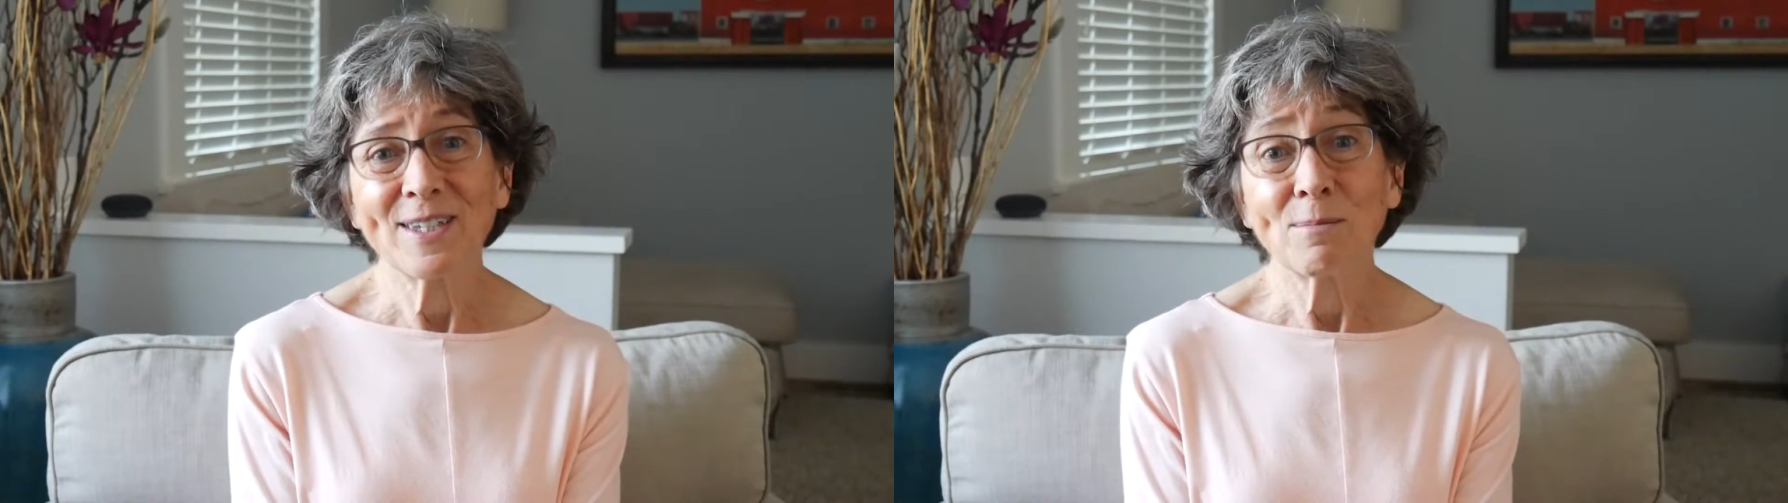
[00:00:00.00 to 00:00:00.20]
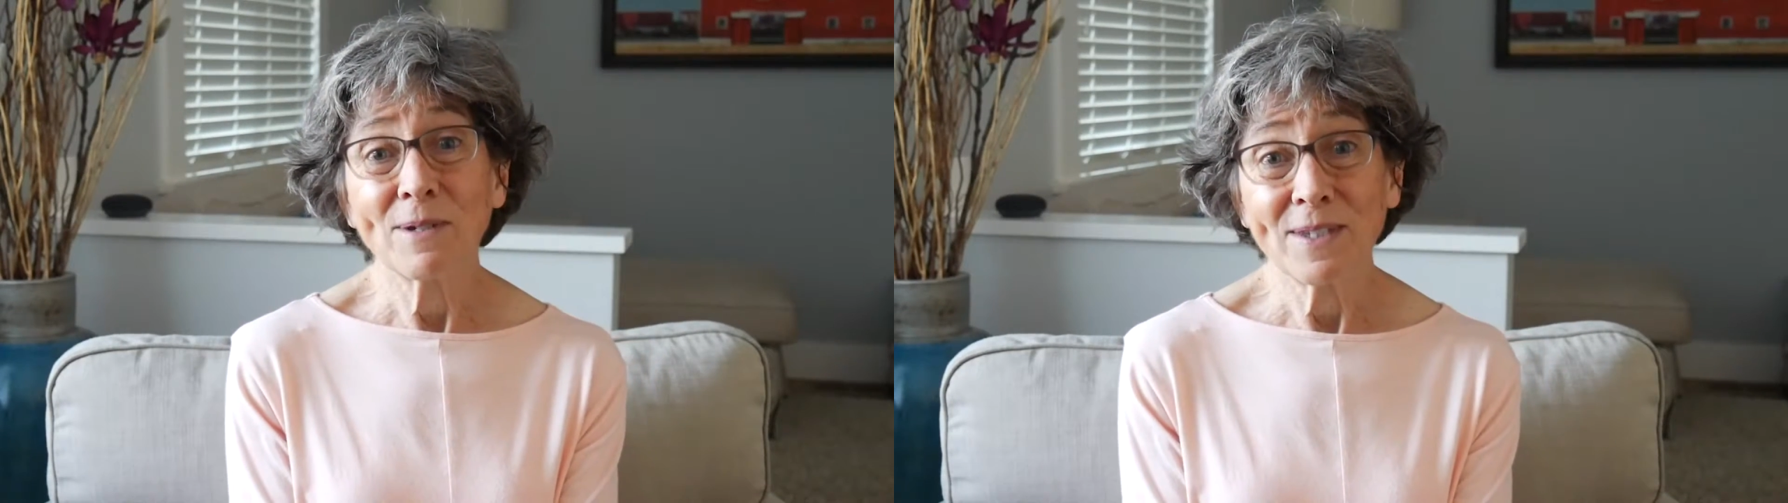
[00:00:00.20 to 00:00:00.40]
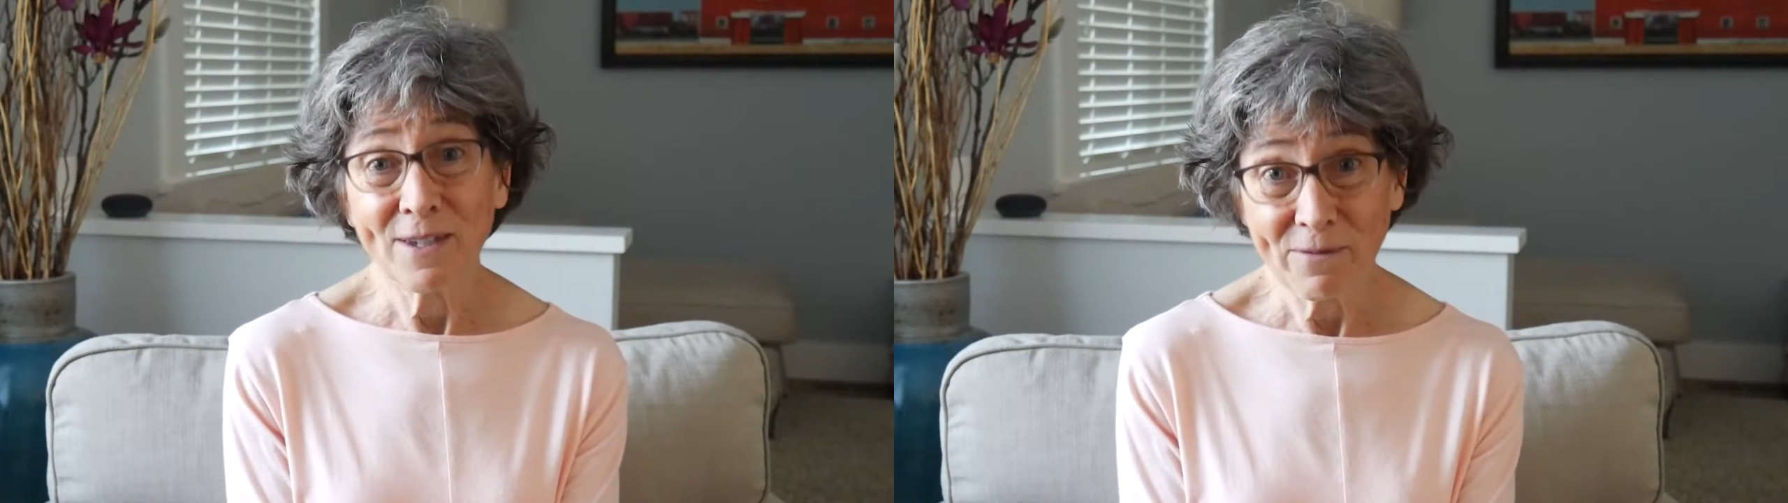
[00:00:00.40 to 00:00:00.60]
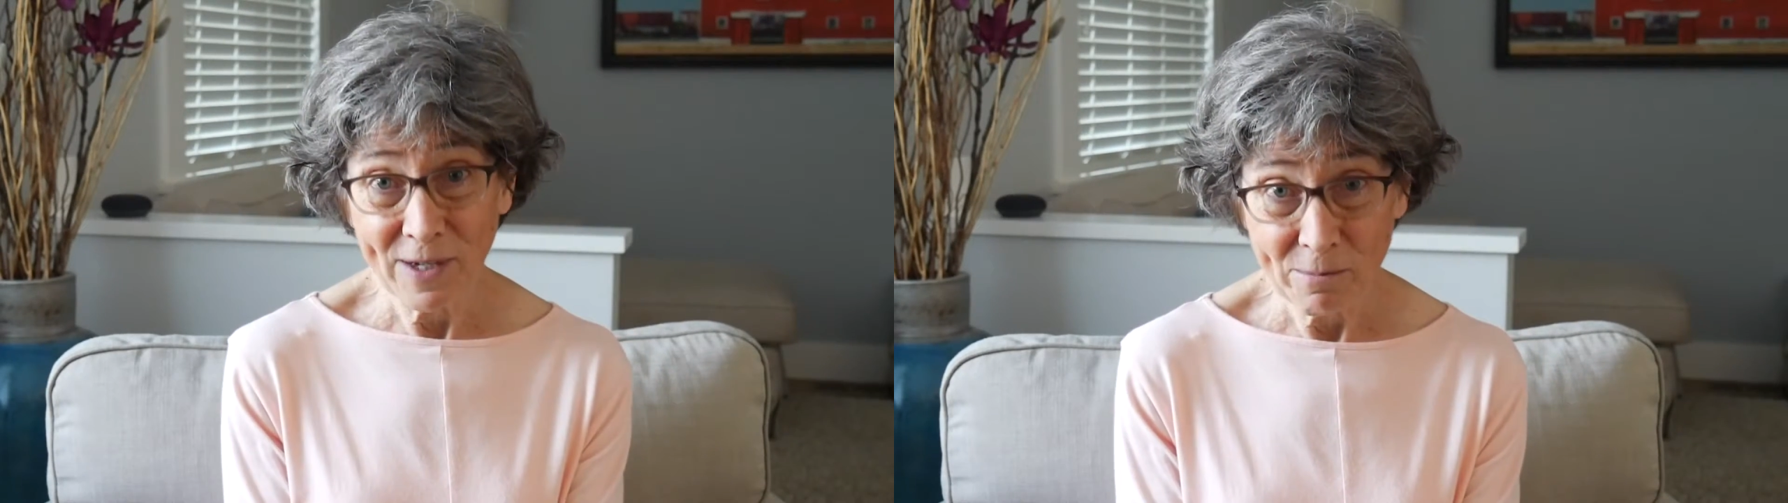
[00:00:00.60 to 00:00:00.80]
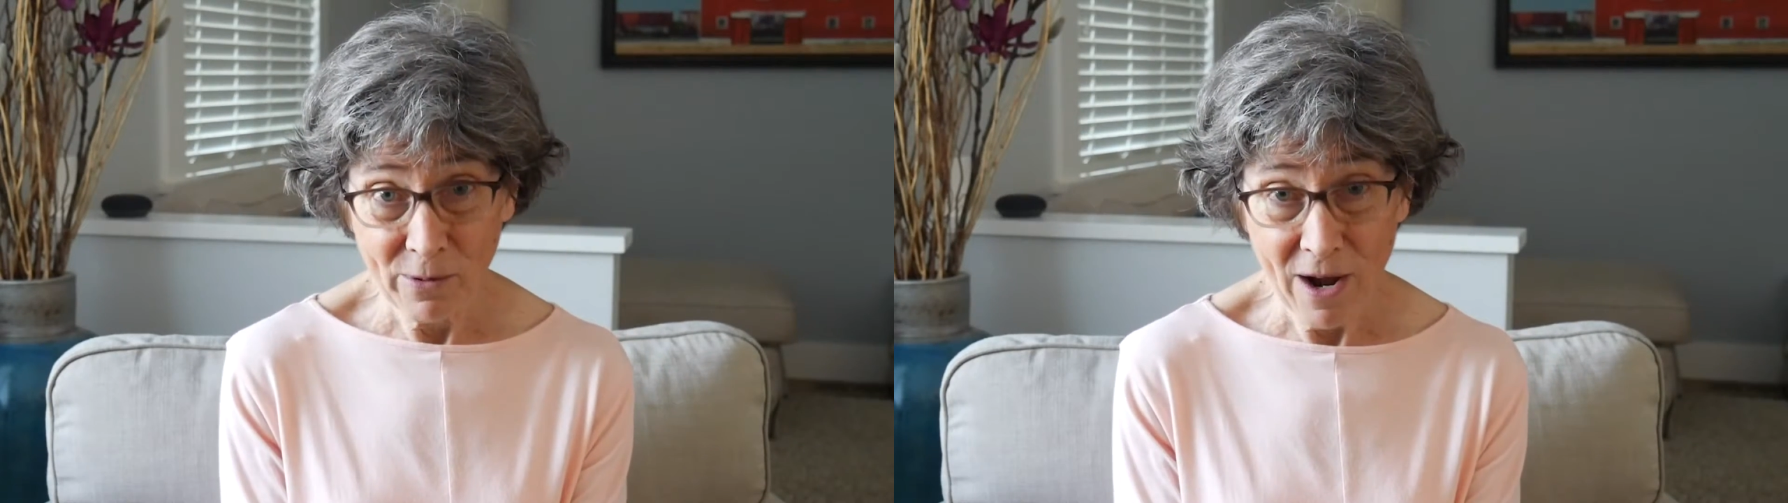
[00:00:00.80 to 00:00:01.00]
the
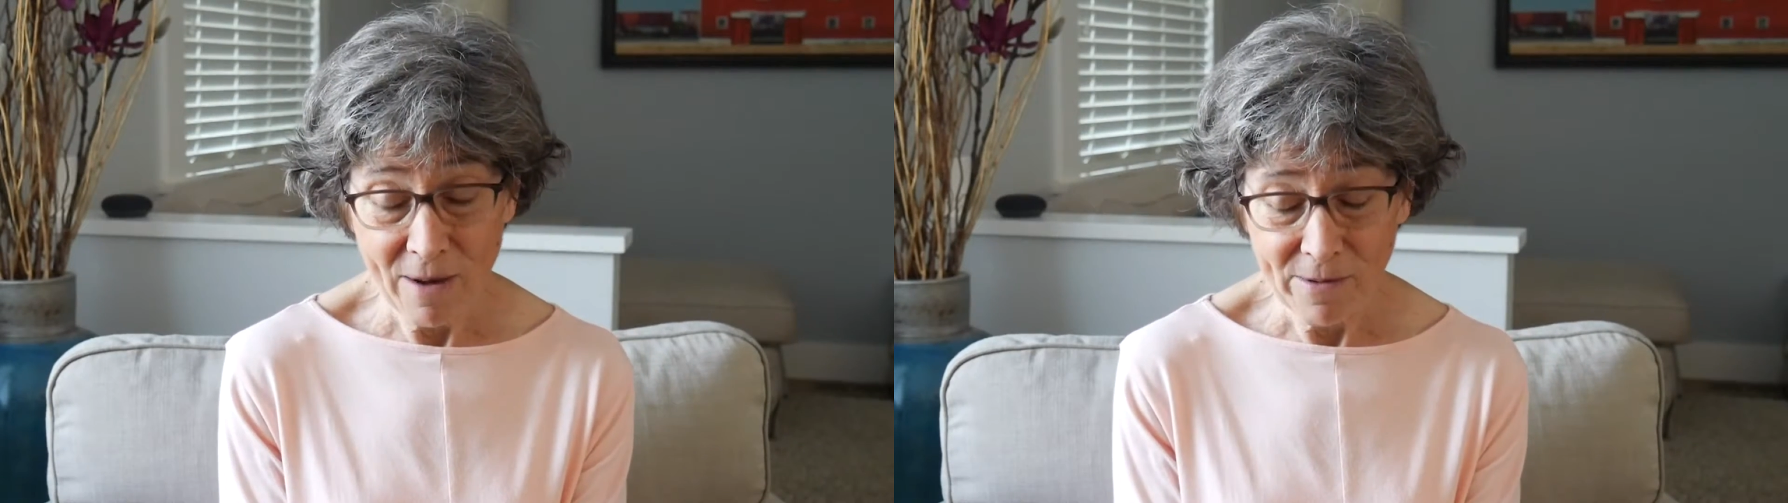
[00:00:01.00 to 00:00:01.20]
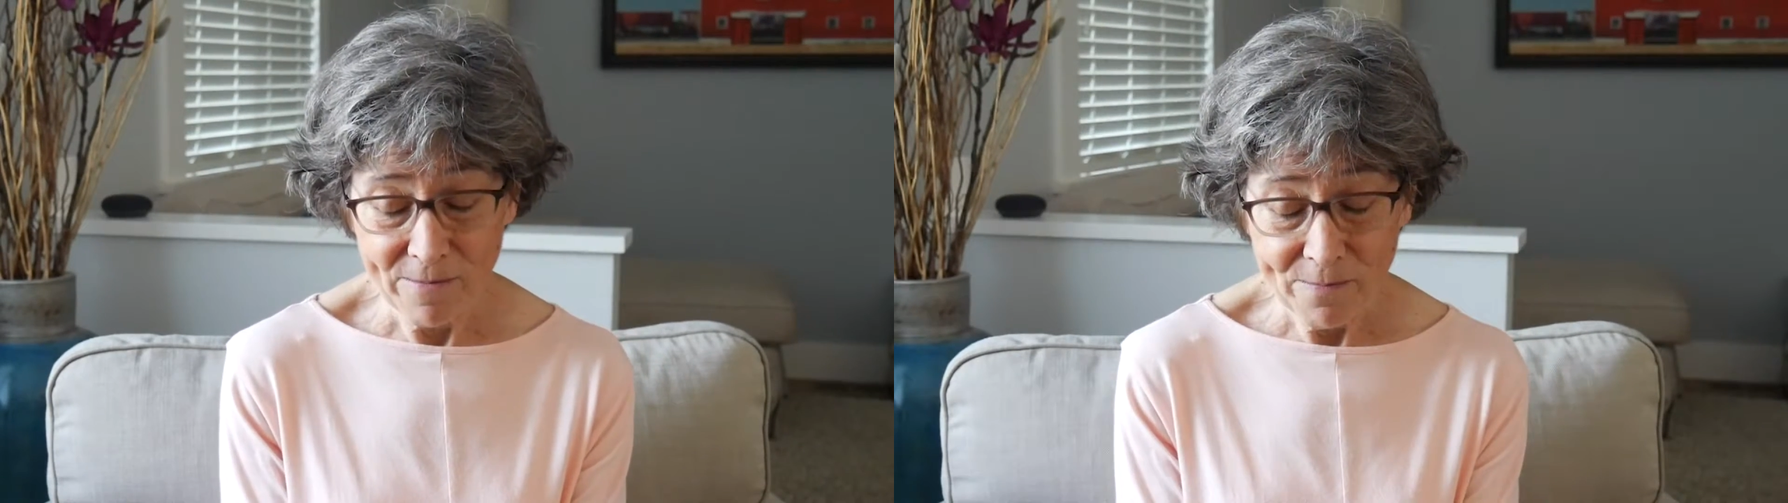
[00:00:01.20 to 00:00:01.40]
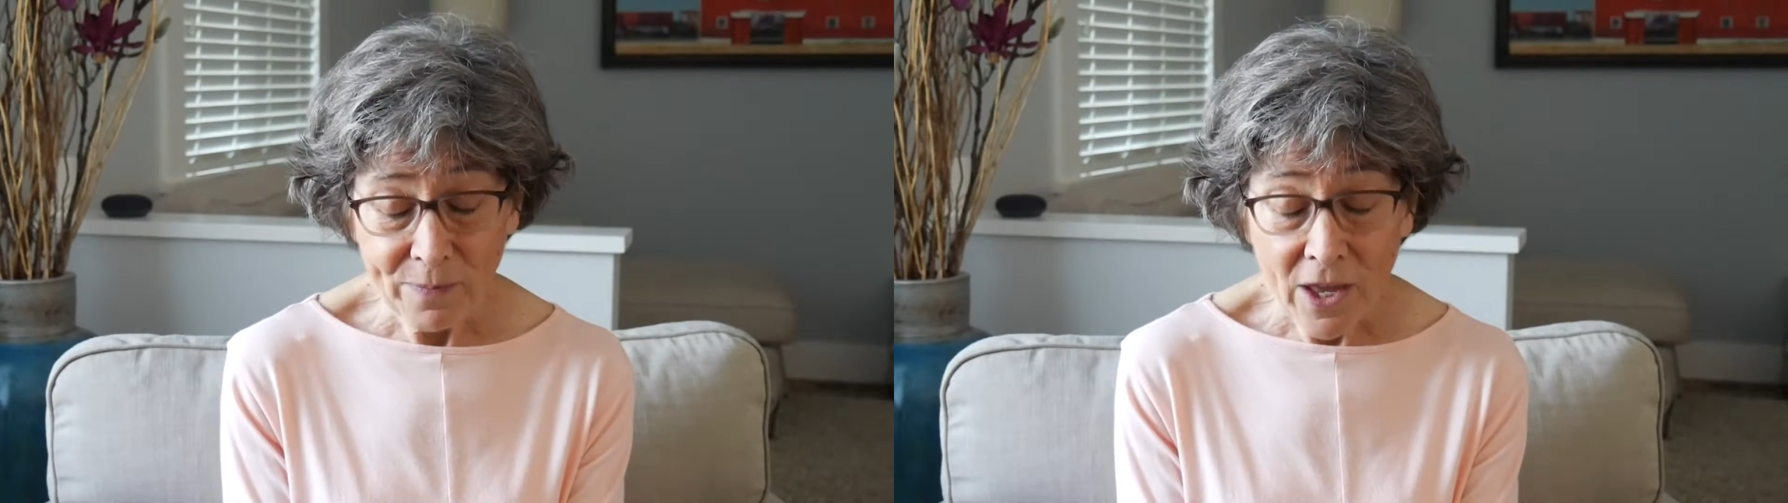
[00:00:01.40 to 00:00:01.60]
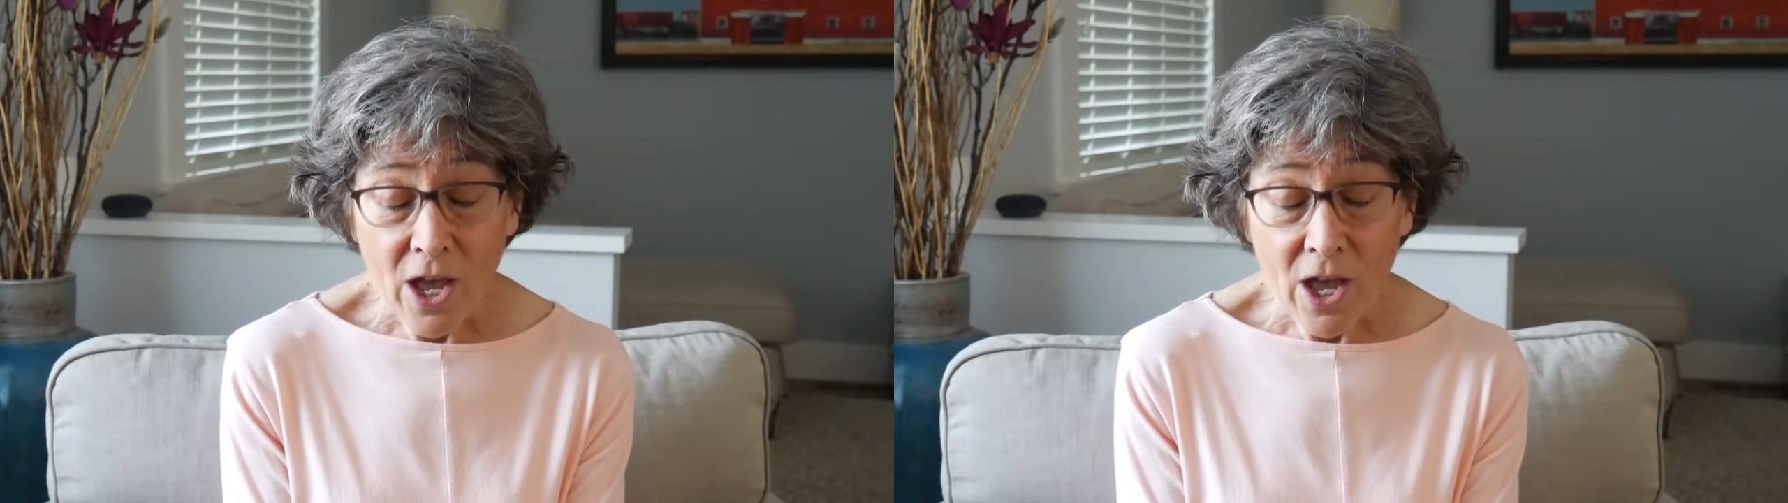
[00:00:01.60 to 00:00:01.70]
specific problem.